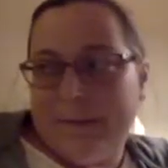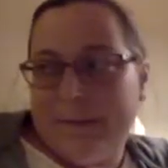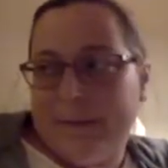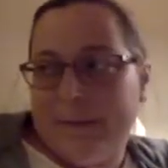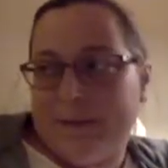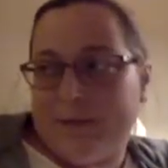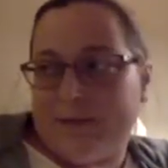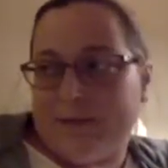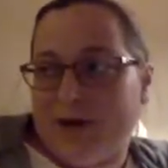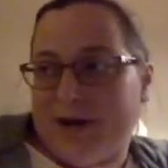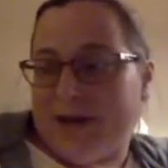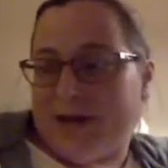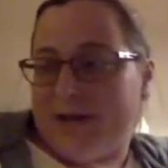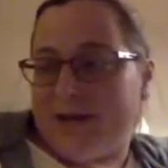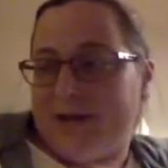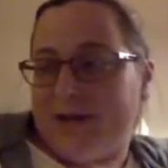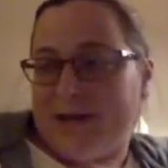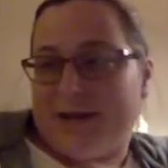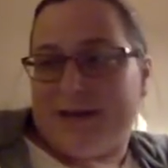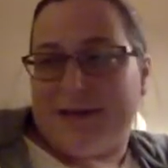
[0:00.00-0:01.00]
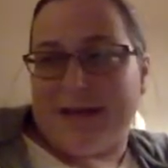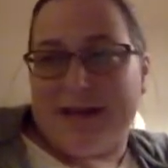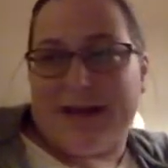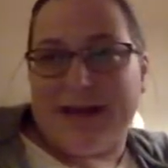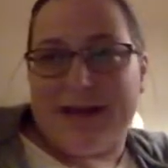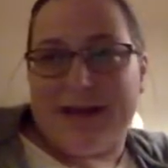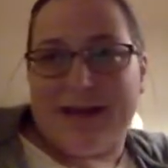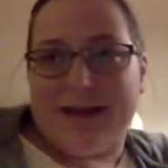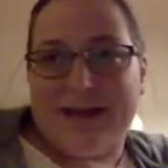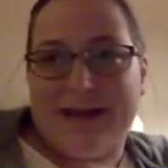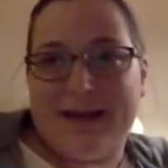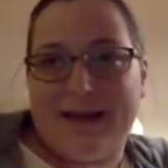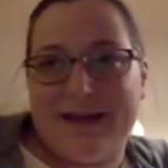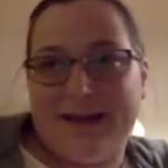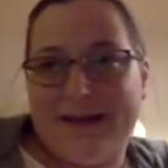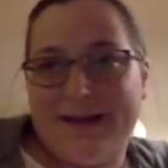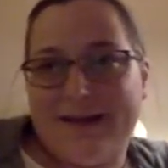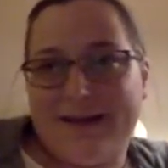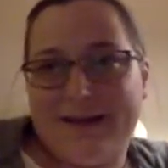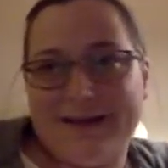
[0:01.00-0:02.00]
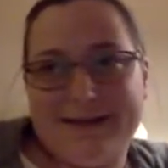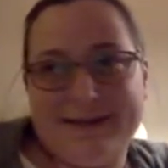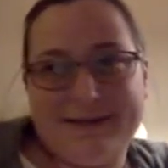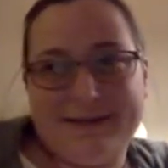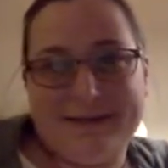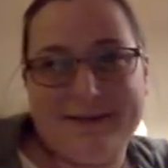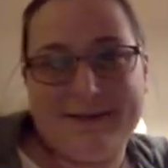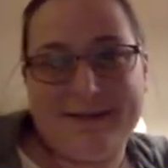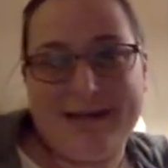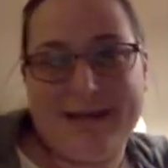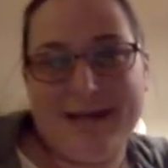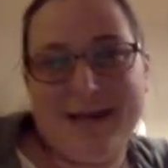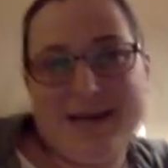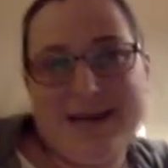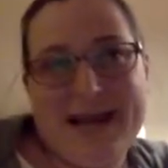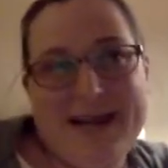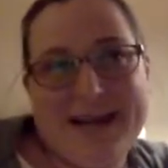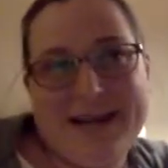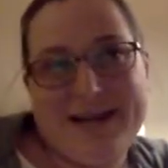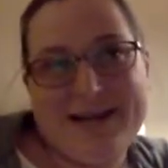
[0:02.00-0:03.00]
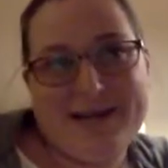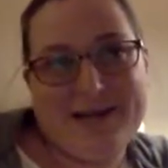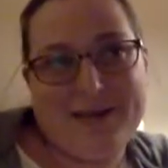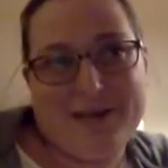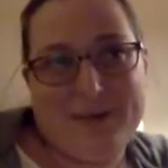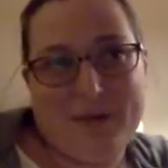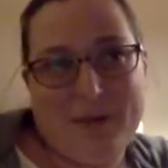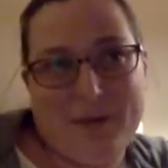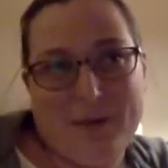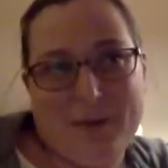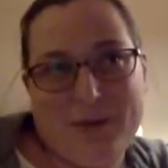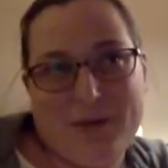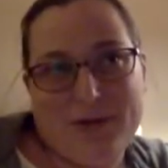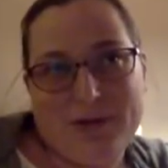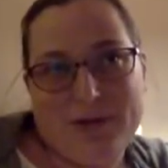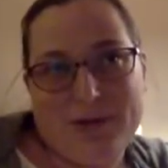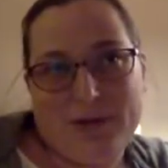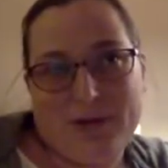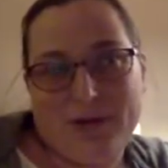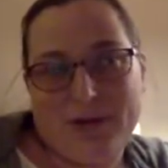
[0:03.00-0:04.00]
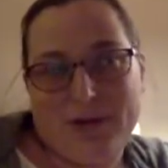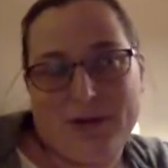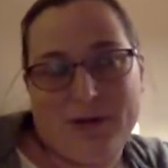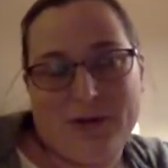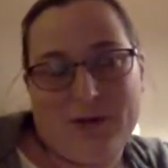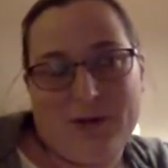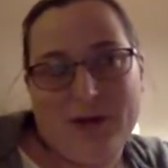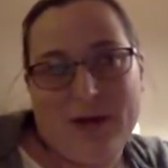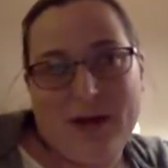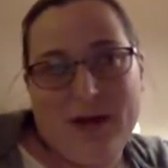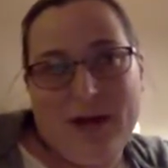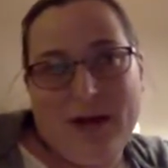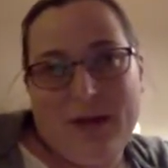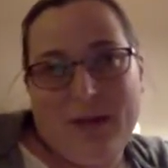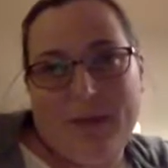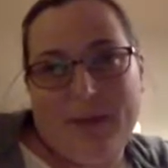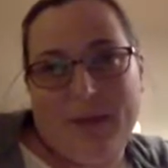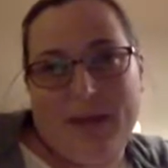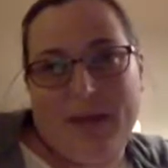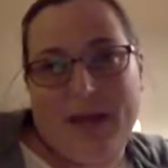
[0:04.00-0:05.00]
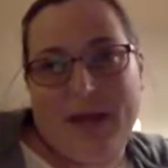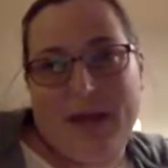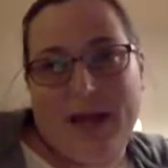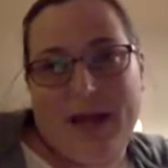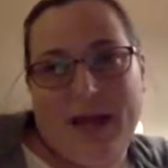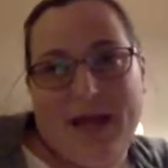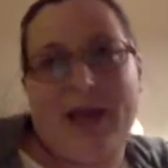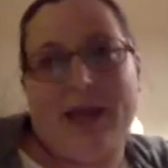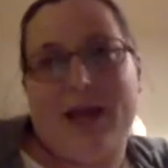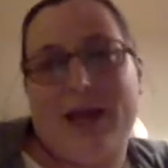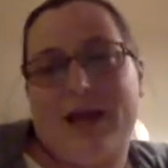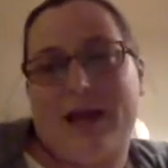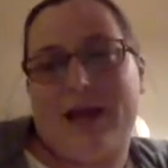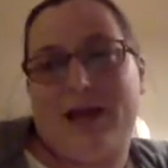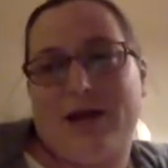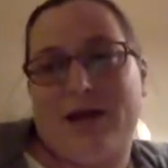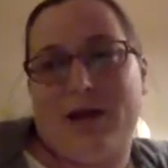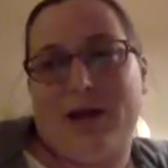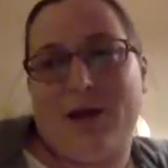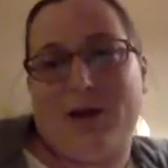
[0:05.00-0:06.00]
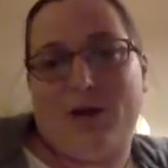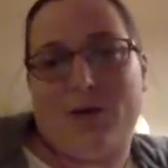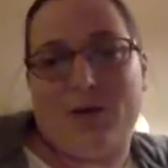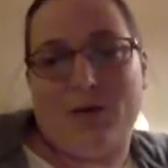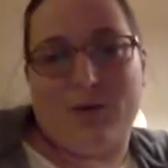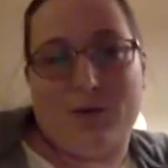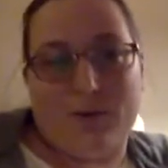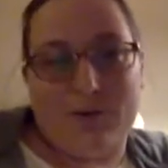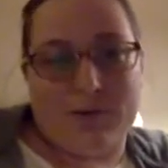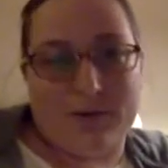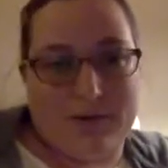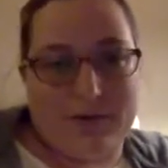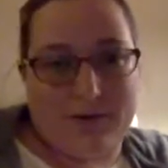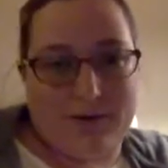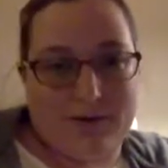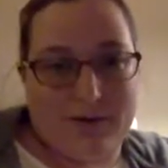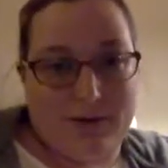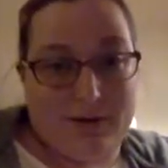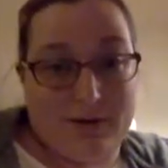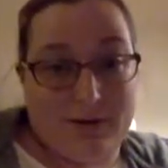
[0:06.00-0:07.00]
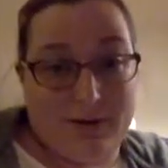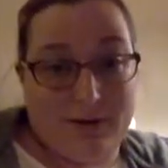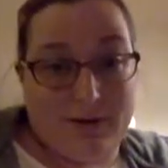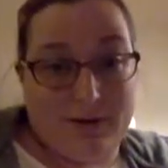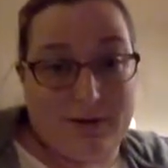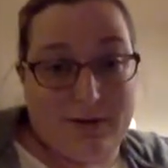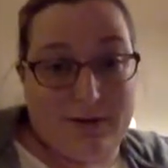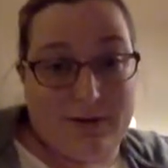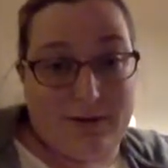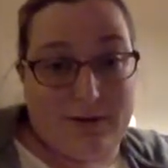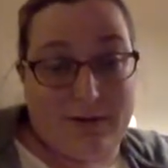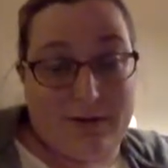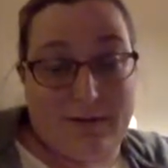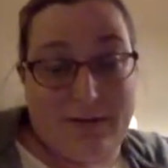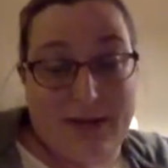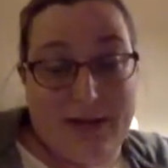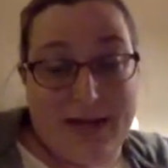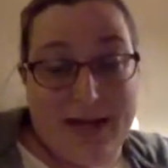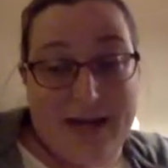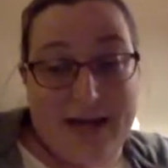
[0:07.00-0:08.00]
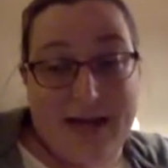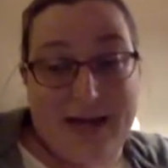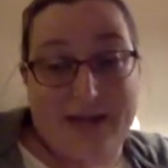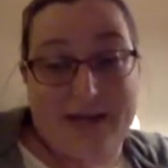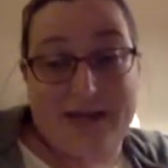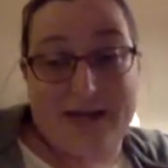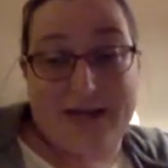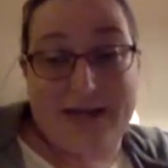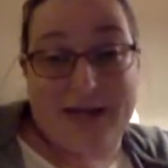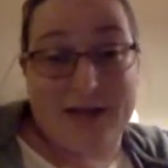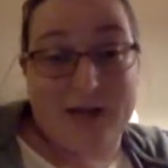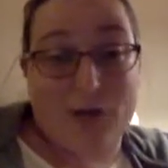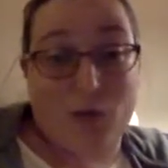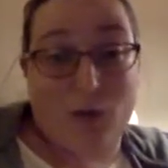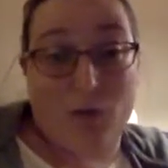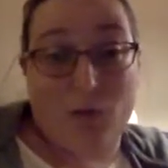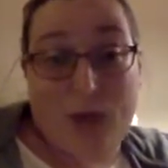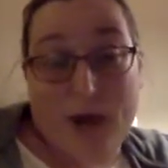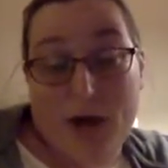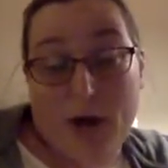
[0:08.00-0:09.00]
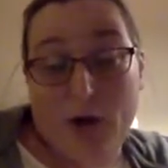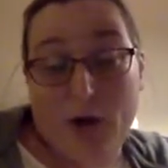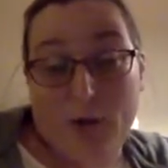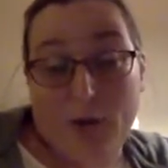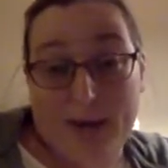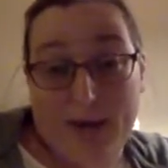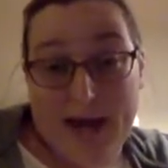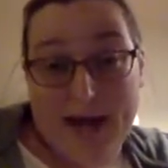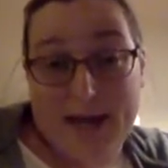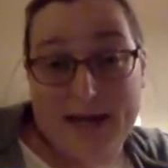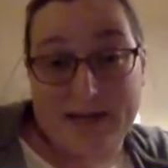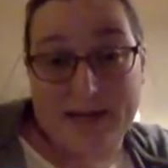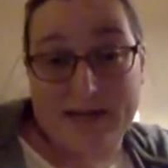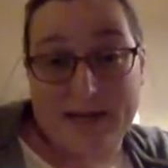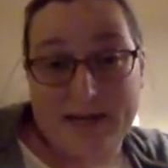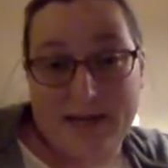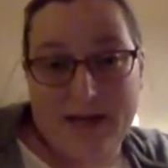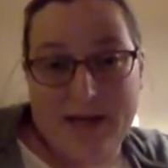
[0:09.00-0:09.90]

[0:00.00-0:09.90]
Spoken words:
I'm trying to think, like, and I tie it into something personal too. Like, hey, you know, my kid decided to wet her pants